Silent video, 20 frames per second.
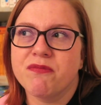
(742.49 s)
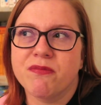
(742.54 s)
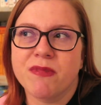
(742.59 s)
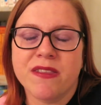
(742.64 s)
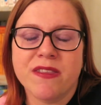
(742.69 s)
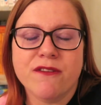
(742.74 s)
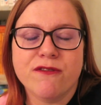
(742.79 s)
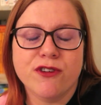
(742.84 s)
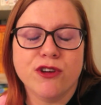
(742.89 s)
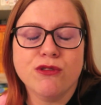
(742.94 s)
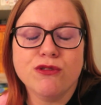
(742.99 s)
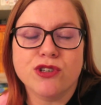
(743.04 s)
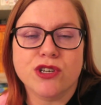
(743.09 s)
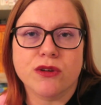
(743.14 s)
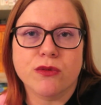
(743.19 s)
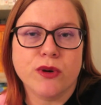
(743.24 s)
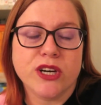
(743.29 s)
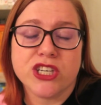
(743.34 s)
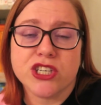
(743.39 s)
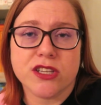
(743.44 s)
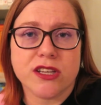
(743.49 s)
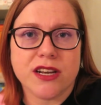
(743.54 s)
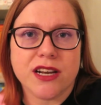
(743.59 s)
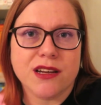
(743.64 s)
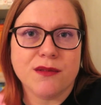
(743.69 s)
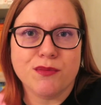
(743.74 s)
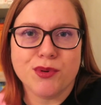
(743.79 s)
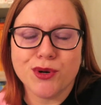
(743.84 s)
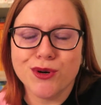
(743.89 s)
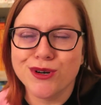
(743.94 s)
in the future wish that
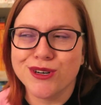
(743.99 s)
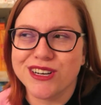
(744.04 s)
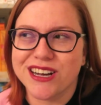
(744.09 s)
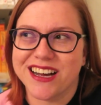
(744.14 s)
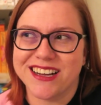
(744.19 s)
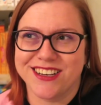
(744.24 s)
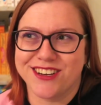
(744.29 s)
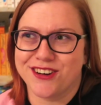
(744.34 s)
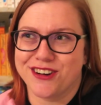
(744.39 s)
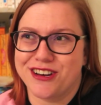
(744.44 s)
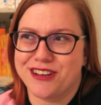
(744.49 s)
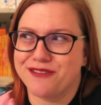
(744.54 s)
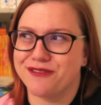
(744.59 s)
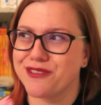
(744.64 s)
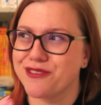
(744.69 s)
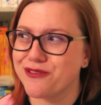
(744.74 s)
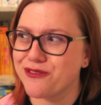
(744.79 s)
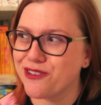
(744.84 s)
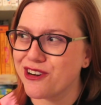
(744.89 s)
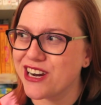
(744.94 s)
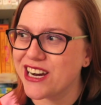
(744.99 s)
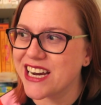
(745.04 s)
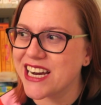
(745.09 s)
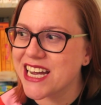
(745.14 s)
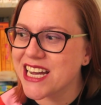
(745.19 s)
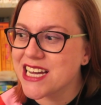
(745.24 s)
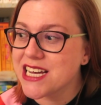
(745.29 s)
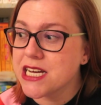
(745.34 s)
I got it for free.